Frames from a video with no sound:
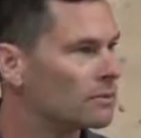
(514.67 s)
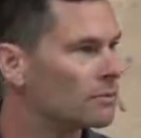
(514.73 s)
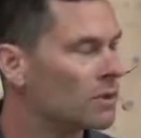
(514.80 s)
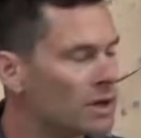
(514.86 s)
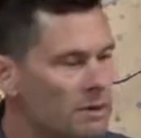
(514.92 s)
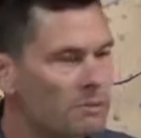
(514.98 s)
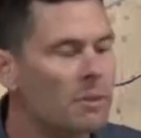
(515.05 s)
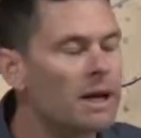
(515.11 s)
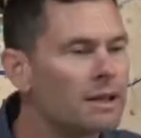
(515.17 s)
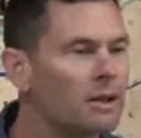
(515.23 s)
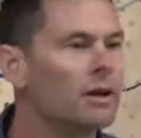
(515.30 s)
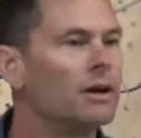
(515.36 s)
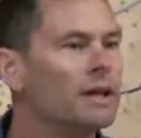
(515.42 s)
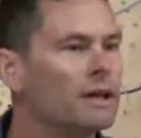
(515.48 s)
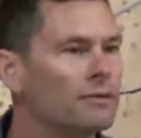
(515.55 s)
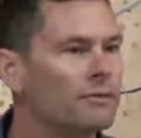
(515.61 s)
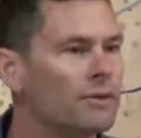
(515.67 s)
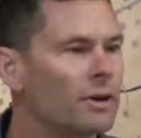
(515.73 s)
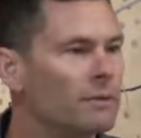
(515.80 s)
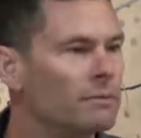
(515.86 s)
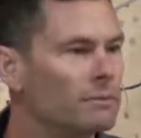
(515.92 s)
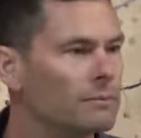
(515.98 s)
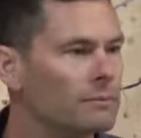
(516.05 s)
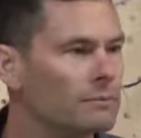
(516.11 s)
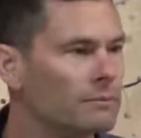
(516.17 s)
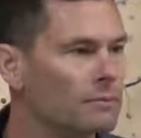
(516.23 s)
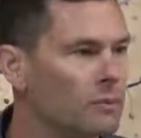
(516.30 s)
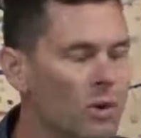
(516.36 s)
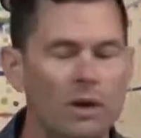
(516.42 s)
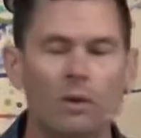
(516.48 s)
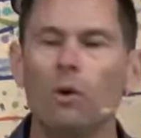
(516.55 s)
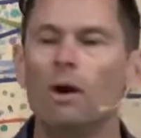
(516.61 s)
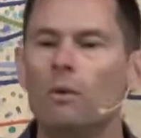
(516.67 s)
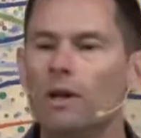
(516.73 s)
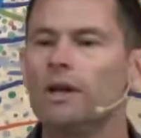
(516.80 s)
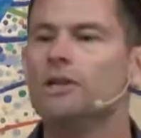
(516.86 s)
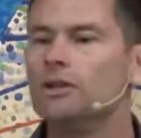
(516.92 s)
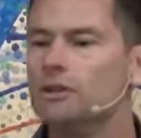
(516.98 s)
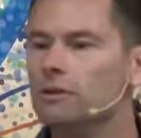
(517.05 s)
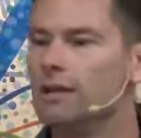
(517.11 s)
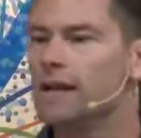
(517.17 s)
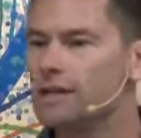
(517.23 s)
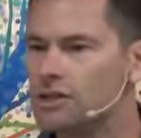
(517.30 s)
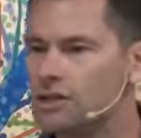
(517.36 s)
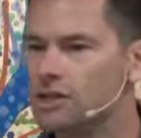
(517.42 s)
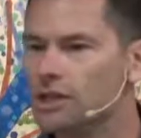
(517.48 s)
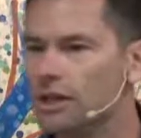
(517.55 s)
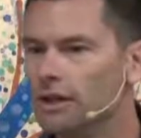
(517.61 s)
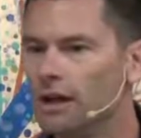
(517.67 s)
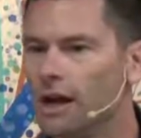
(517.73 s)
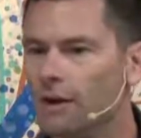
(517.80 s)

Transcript: What am I learning from, what do I want to do next year?